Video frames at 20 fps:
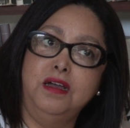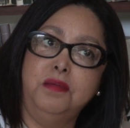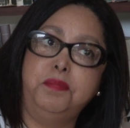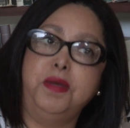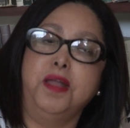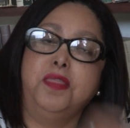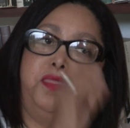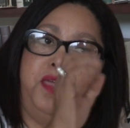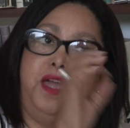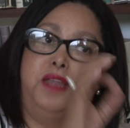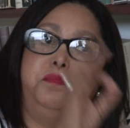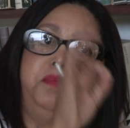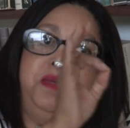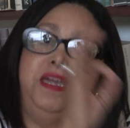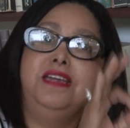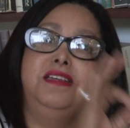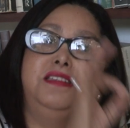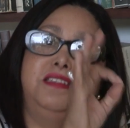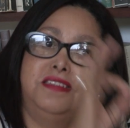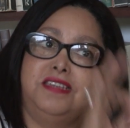but that
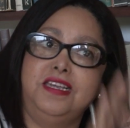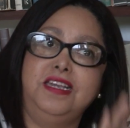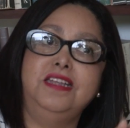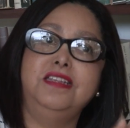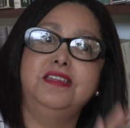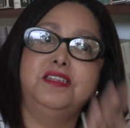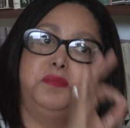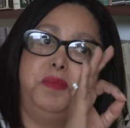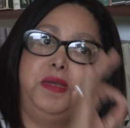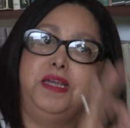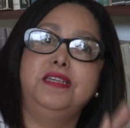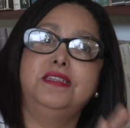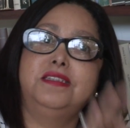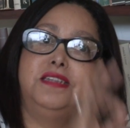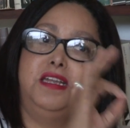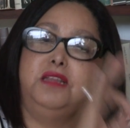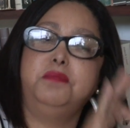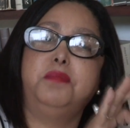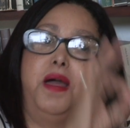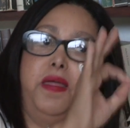being seen is being
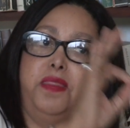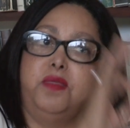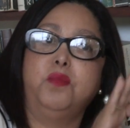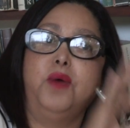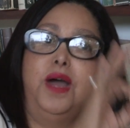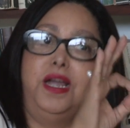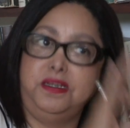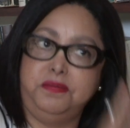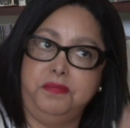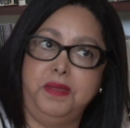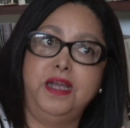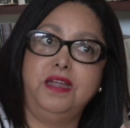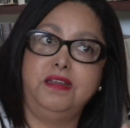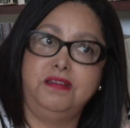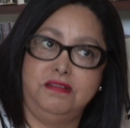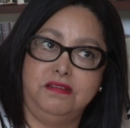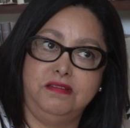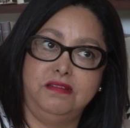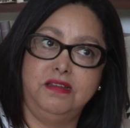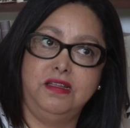seen by the white
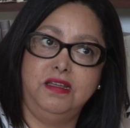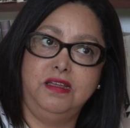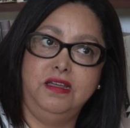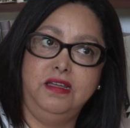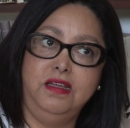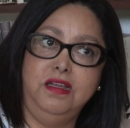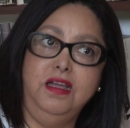man.